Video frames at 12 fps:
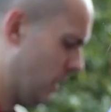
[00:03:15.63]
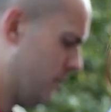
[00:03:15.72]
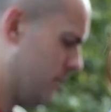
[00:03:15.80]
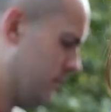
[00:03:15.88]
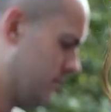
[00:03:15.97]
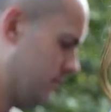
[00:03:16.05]

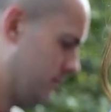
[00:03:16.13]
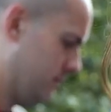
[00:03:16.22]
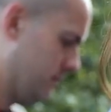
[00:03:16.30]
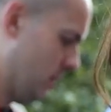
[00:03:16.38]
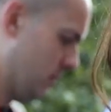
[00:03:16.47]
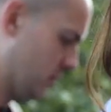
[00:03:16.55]

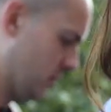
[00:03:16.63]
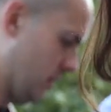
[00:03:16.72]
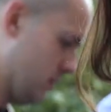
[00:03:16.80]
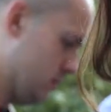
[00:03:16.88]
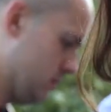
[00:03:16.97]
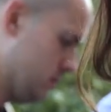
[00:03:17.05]

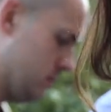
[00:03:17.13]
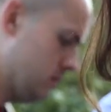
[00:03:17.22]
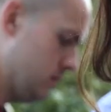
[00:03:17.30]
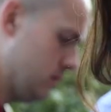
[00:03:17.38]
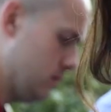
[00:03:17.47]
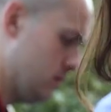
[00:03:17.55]

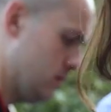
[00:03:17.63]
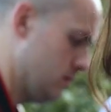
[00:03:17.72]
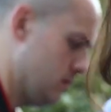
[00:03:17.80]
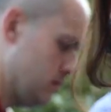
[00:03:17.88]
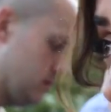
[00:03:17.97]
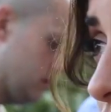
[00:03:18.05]

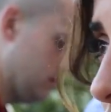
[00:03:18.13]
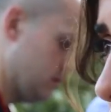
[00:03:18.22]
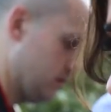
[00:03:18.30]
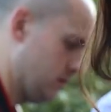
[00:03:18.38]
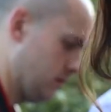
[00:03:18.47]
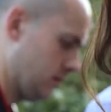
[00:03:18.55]

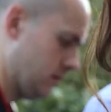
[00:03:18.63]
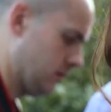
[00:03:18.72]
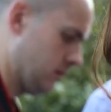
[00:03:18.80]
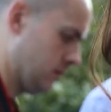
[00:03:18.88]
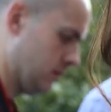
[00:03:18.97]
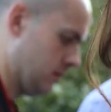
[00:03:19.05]

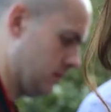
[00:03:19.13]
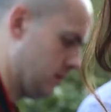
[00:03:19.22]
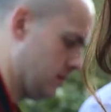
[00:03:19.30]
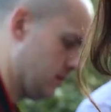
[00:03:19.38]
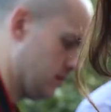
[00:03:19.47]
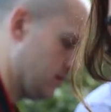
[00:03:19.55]

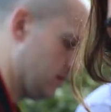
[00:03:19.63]
The person shown says nothing.